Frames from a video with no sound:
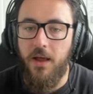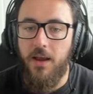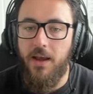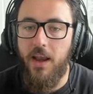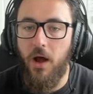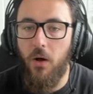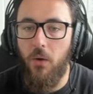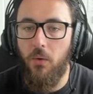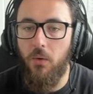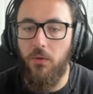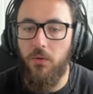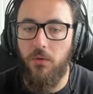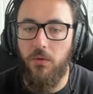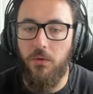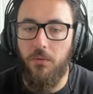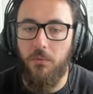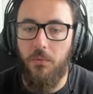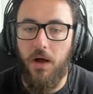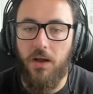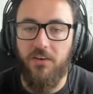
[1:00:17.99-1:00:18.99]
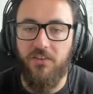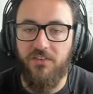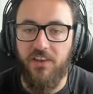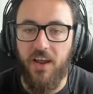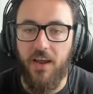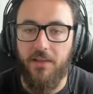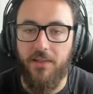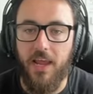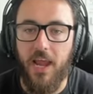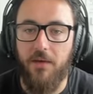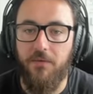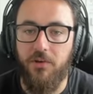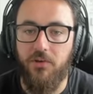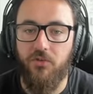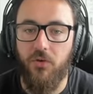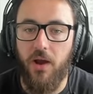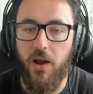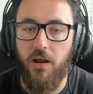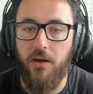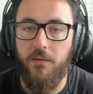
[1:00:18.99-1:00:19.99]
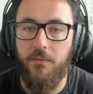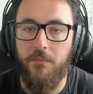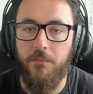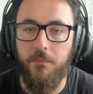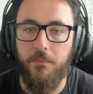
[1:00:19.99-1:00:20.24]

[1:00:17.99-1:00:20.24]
Now, I just take the heavy trade.